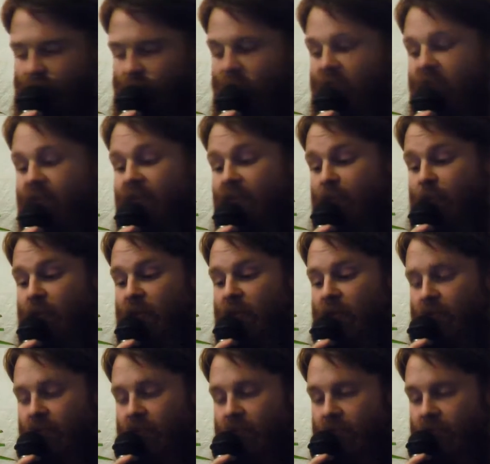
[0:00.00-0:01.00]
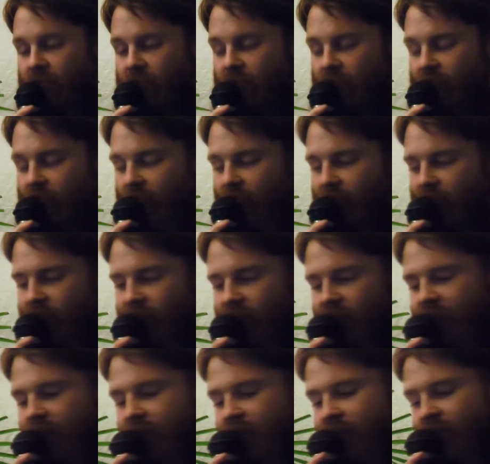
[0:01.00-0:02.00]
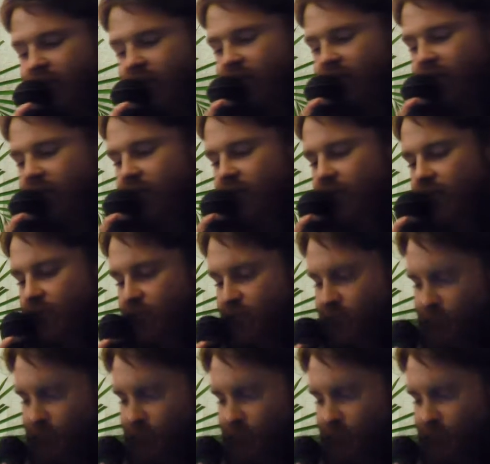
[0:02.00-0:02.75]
And there's benefits in that understanding.